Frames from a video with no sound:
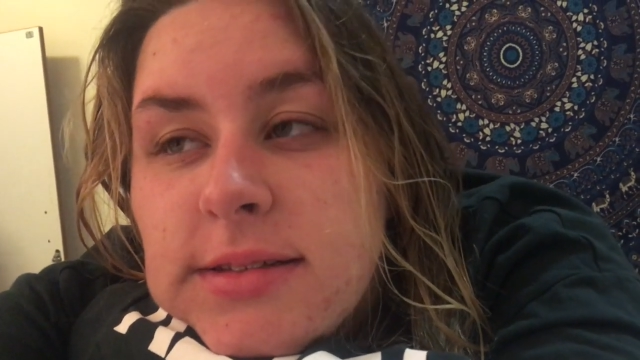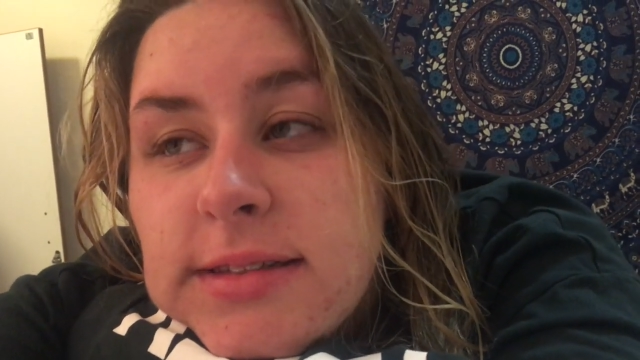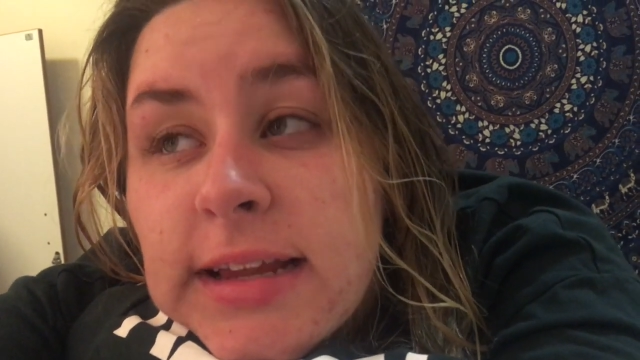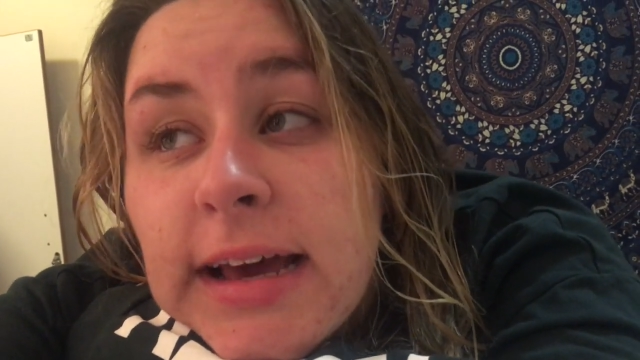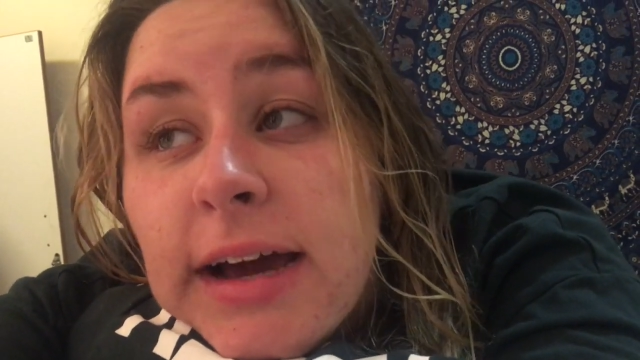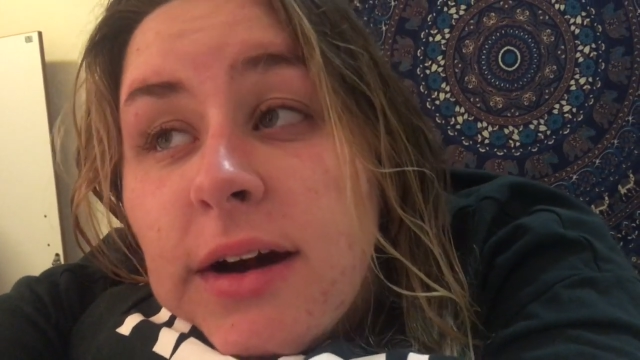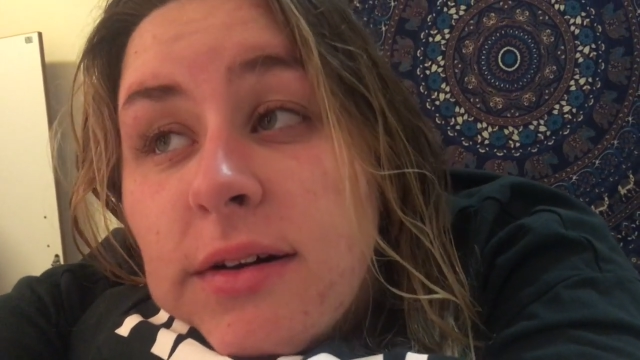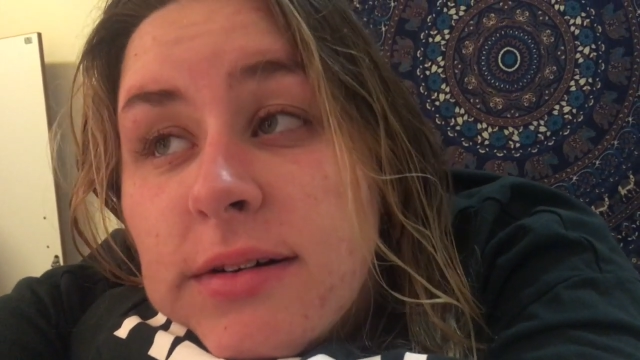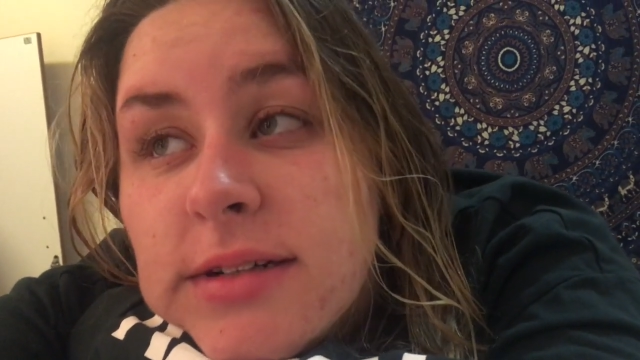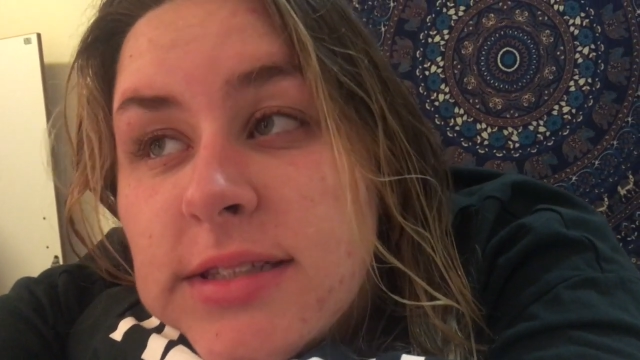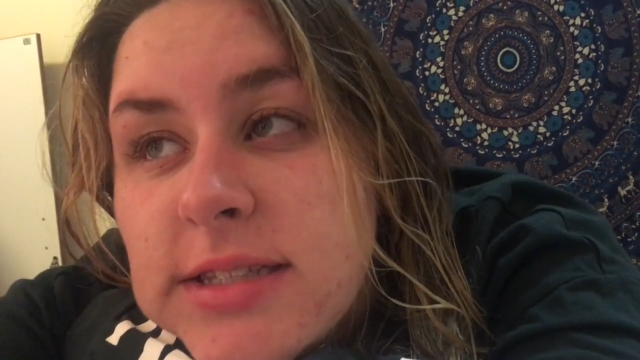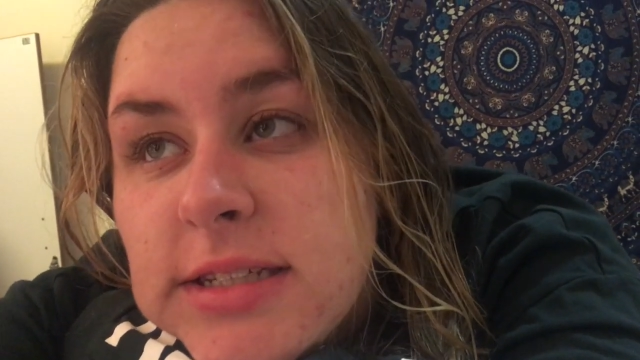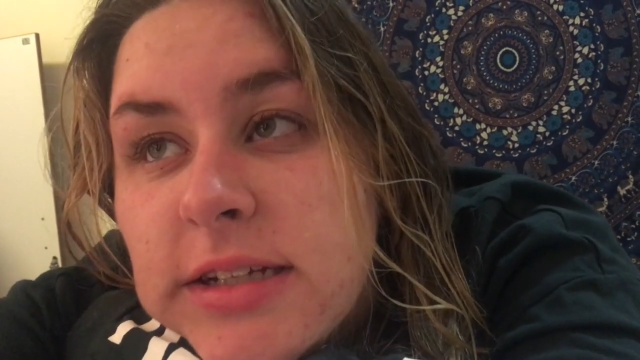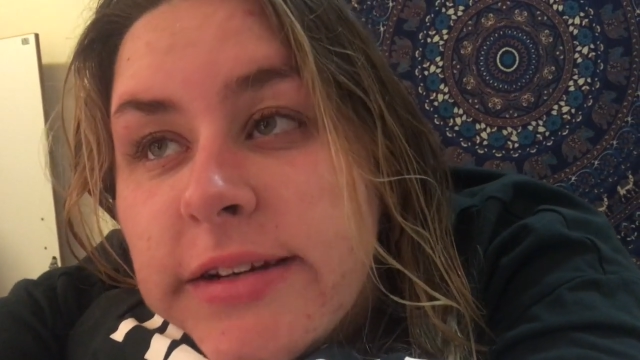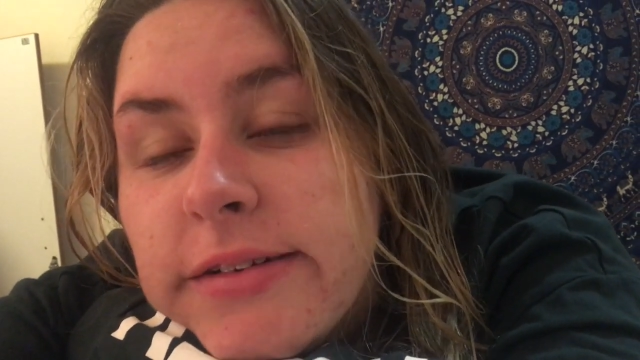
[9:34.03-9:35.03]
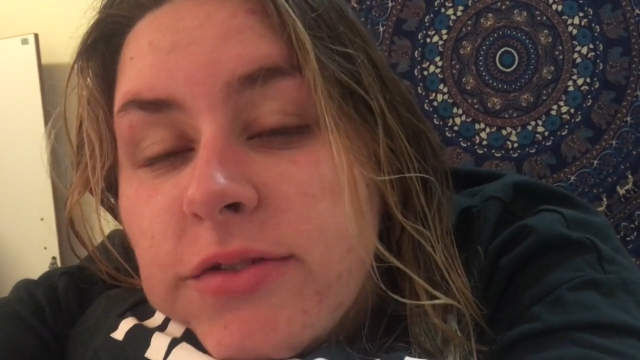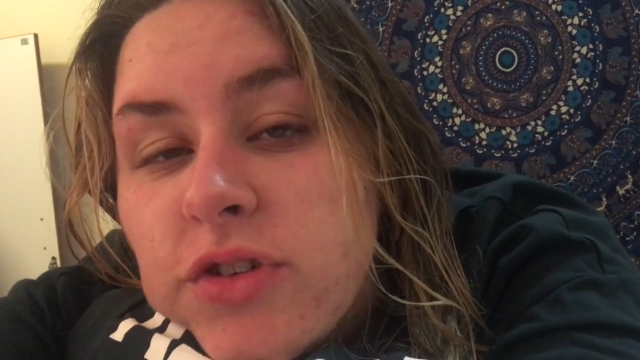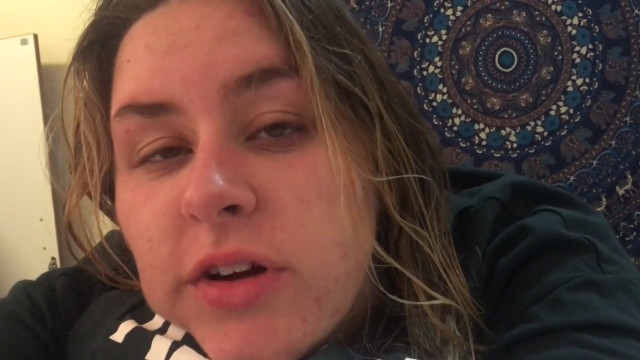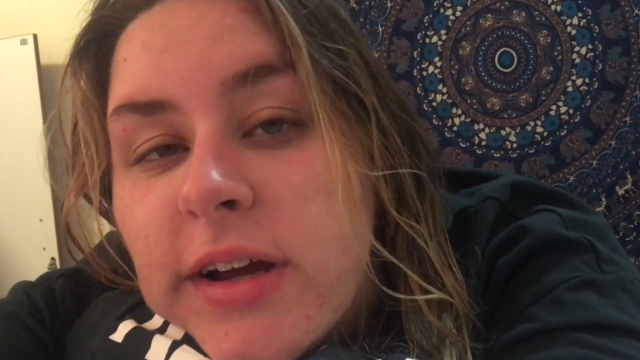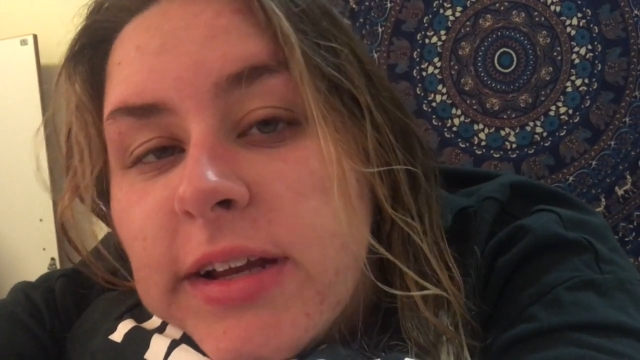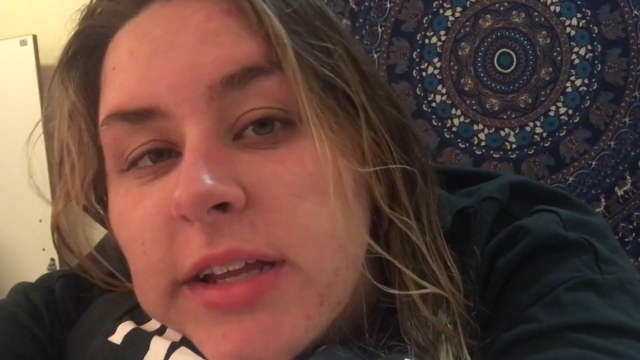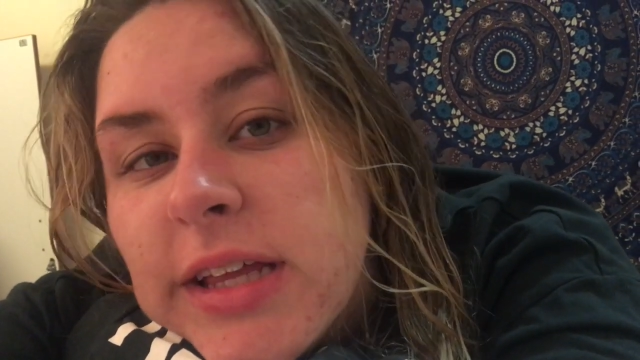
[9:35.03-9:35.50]
now instead of
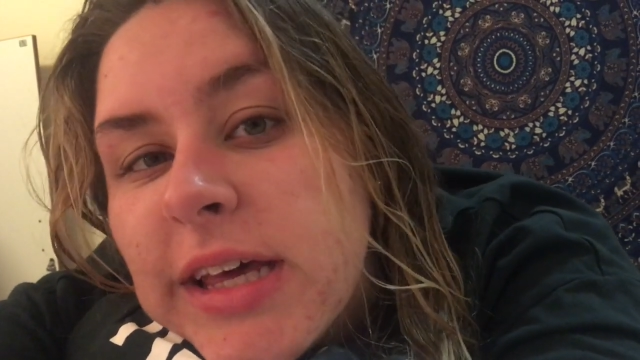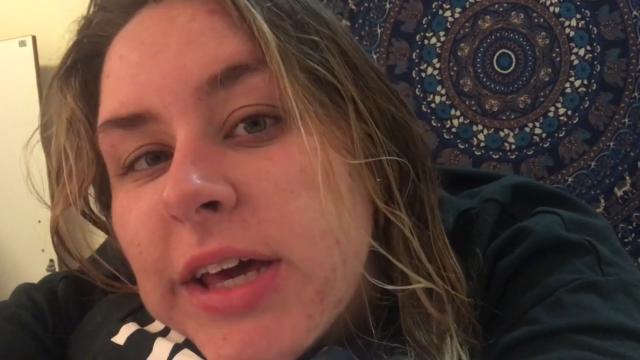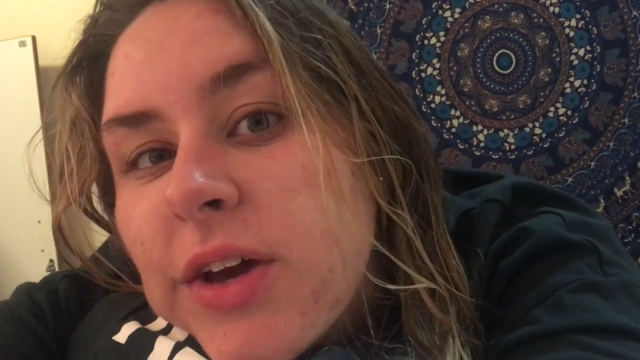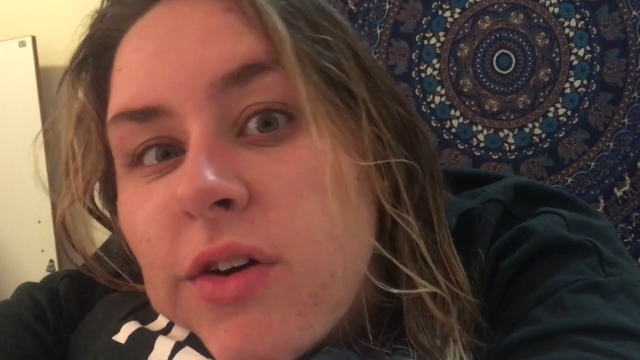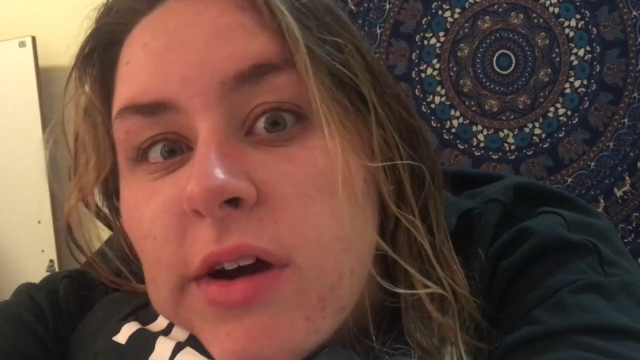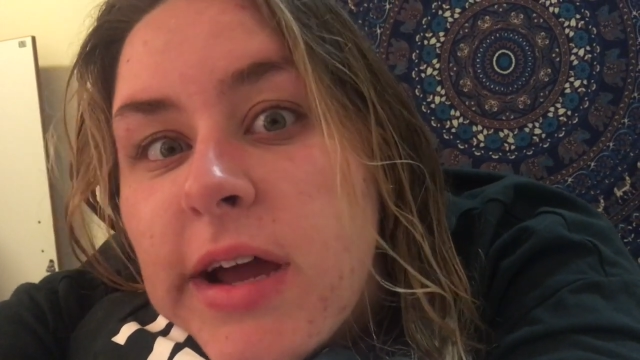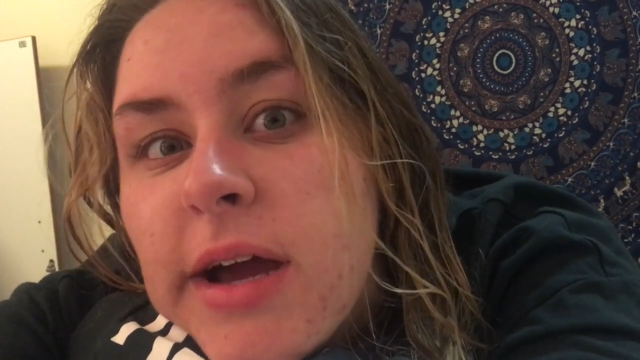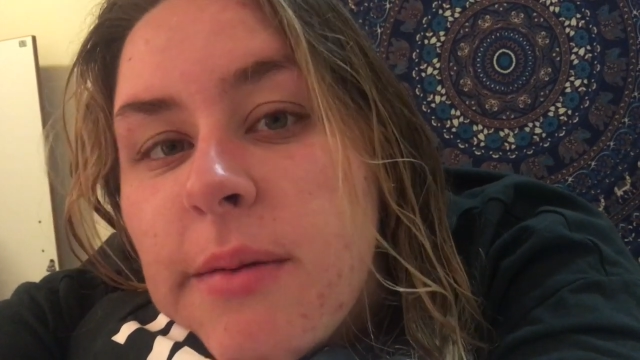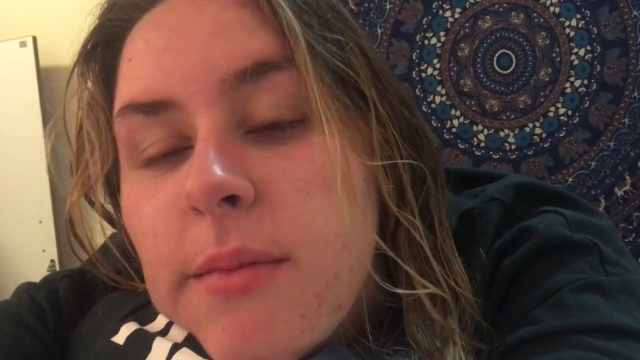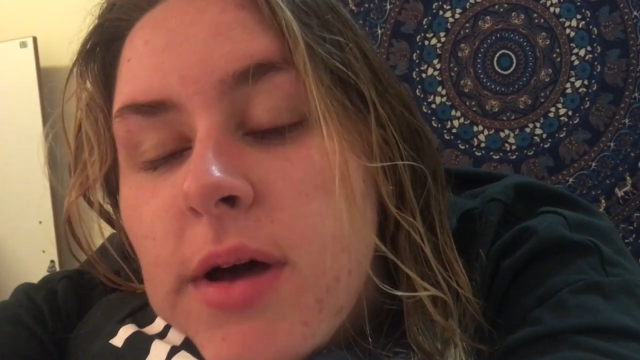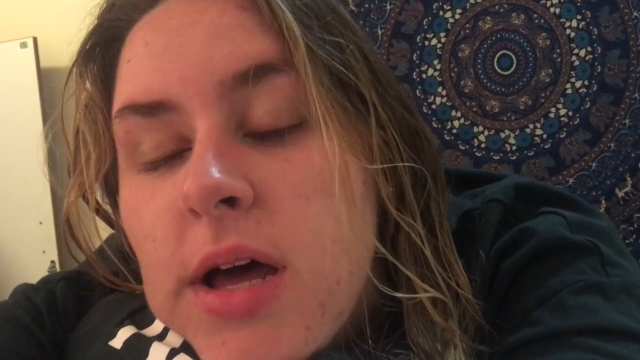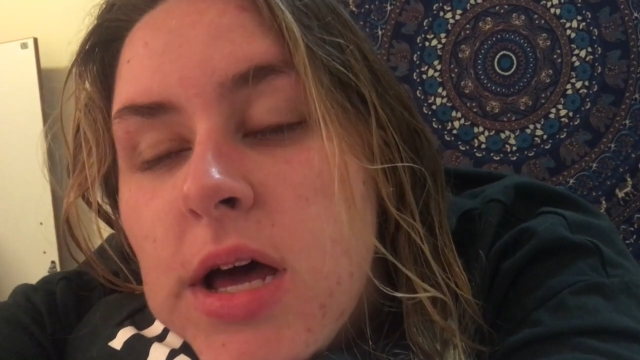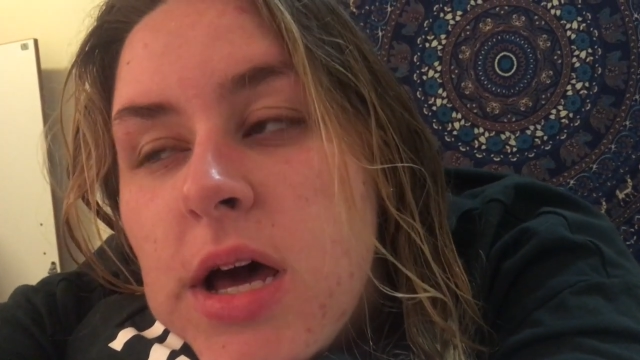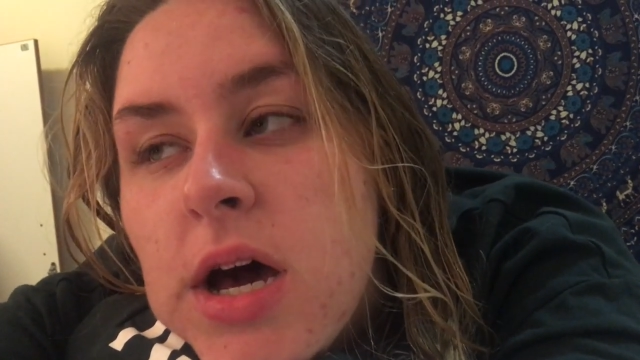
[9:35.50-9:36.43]
trying to like cram